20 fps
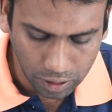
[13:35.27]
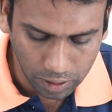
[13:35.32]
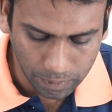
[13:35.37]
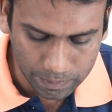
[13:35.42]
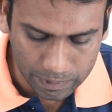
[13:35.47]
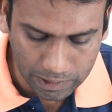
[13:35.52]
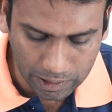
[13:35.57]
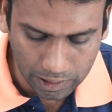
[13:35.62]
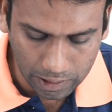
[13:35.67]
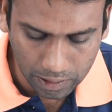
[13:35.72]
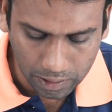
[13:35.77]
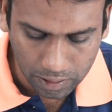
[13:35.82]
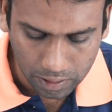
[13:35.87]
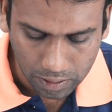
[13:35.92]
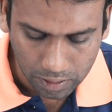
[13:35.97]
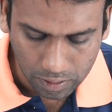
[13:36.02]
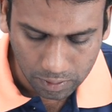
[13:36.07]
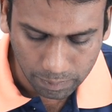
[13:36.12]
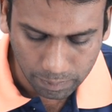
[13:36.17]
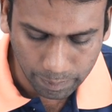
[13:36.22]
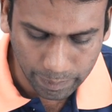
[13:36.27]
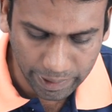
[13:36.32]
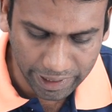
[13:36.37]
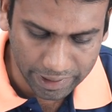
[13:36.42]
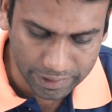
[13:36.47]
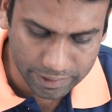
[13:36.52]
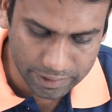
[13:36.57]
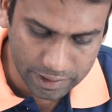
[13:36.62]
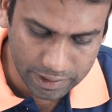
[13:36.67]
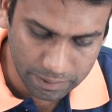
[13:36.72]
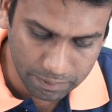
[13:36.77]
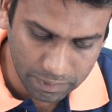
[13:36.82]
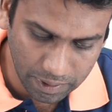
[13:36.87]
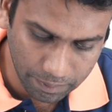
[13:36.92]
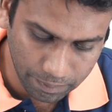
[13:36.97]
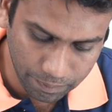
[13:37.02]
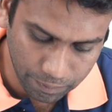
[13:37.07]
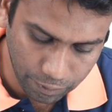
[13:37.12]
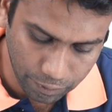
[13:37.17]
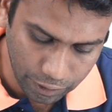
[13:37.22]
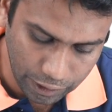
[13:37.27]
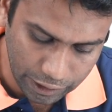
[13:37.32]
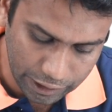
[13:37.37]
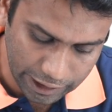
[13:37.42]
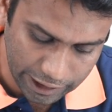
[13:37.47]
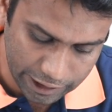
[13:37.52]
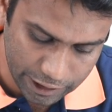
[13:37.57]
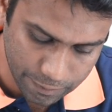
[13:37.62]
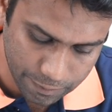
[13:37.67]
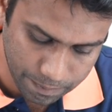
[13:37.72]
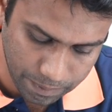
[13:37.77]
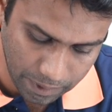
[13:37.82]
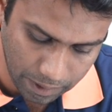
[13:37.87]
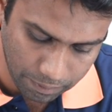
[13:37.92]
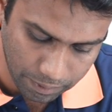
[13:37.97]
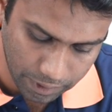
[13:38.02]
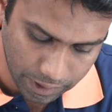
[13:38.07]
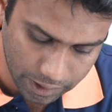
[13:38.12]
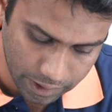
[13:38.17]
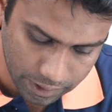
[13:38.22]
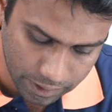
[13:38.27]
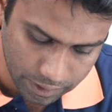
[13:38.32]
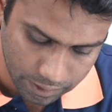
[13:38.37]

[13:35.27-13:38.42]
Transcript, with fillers: of the maximum voltage power